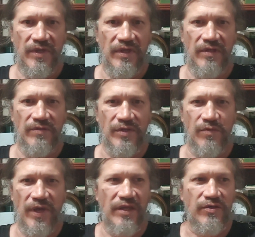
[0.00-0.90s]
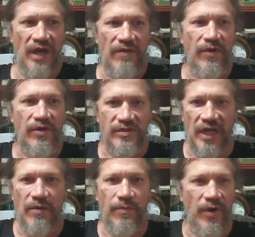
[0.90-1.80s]
And they're just waiting to have a good
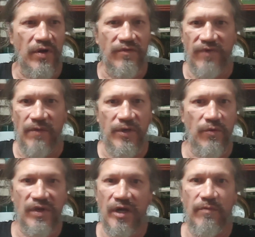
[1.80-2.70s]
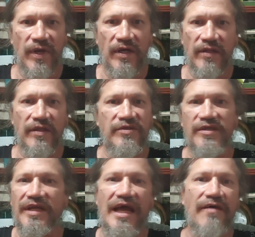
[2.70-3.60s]
time and party with the family. No one care about nothing.
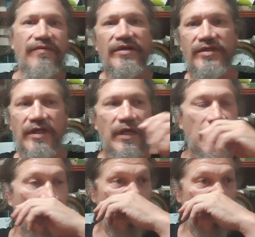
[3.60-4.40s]
Just laughing and shit.